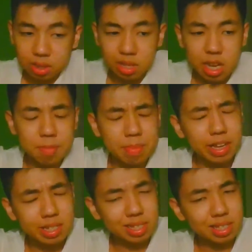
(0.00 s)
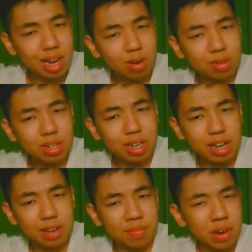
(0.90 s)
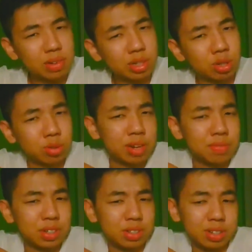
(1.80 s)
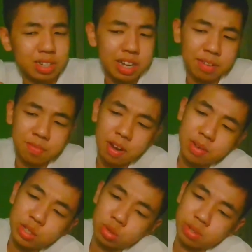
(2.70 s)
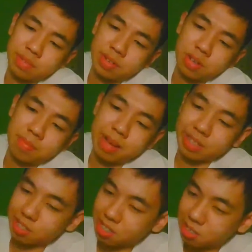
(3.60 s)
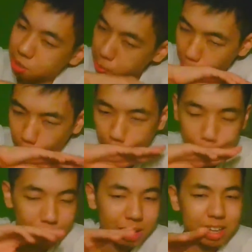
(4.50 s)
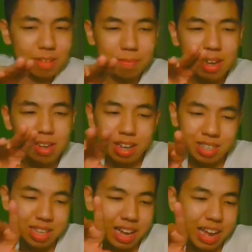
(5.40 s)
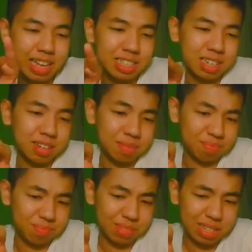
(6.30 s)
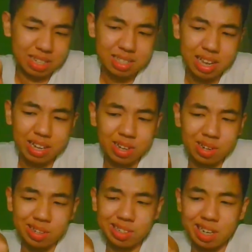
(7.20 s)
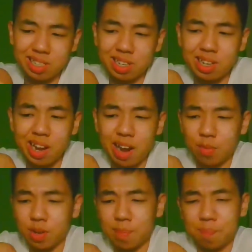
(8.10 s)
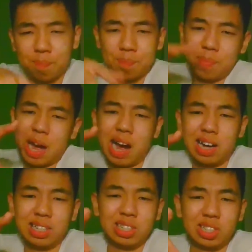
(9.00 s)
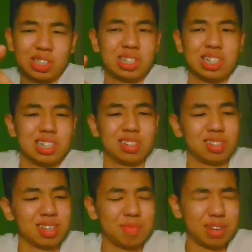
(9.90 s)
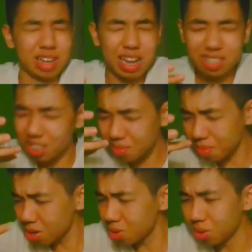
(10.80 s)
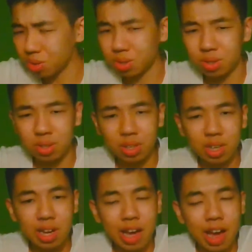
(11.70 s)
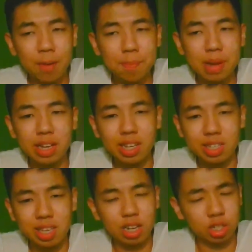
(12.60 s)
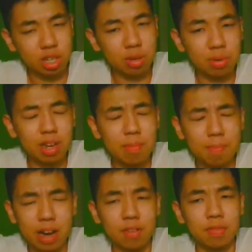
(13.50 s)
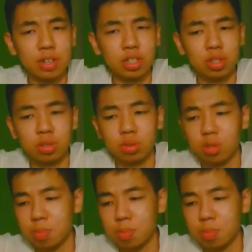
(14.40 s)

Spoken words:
It may sound like very trivial, like a very trivial method. It's like as in it's like doesn't have the punch needed or something, as in no, helping is actually really beneficial to the